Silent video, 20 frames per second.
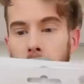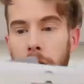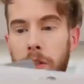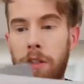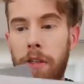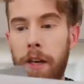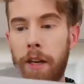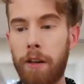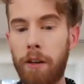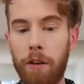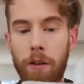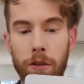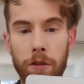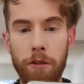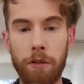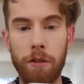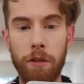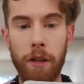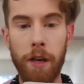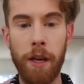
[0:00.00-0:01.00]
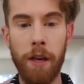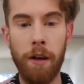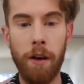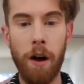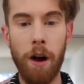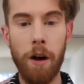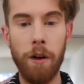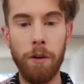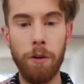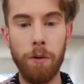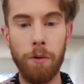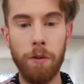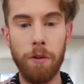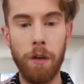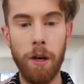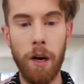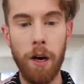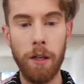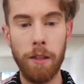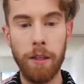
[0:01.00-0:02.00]
Stickers and auto
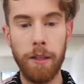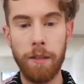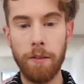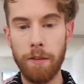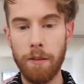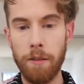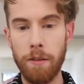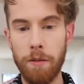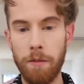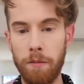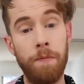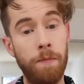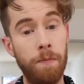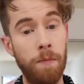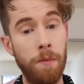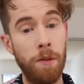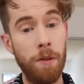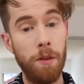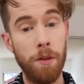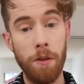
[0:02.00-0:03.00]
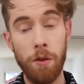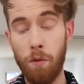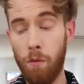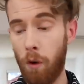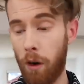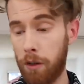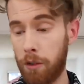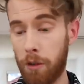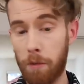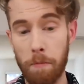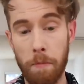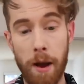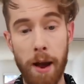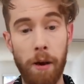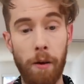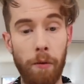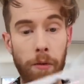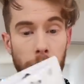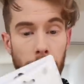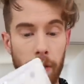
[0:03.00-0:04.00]
collants. You watch your
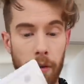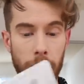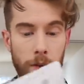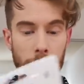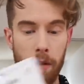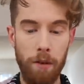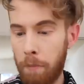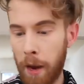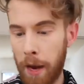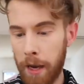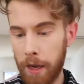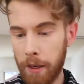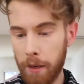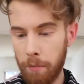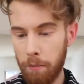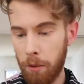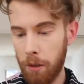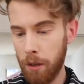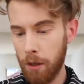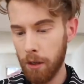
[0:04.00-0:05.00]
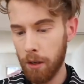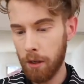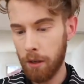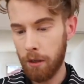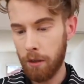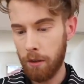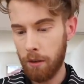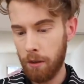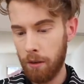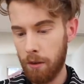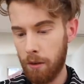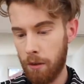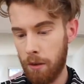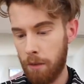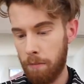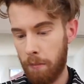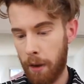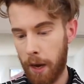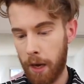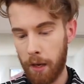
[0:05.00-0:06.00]
mouth. Panda book?
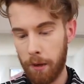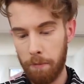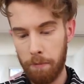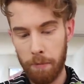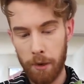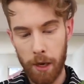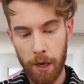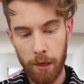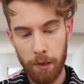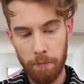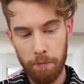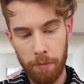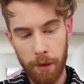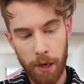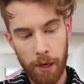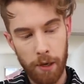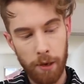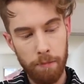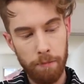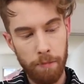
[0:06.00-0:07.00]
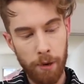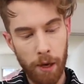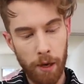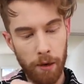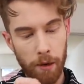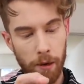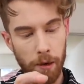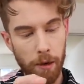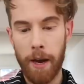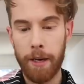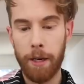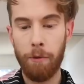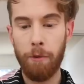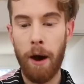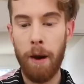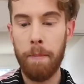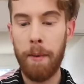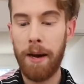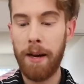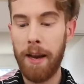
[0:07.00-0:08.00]
Panda. I can
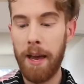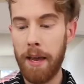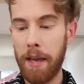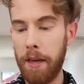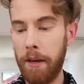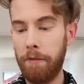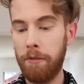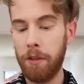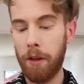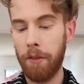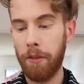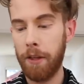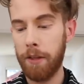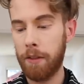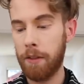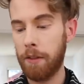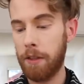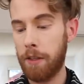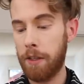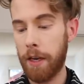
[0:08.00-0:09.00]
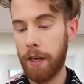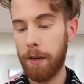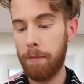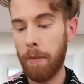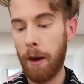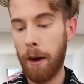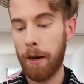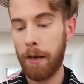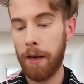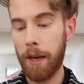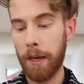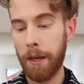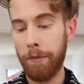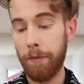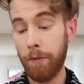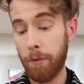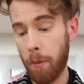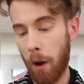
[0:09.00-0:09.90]
write my negatives on this and stick it in my negatives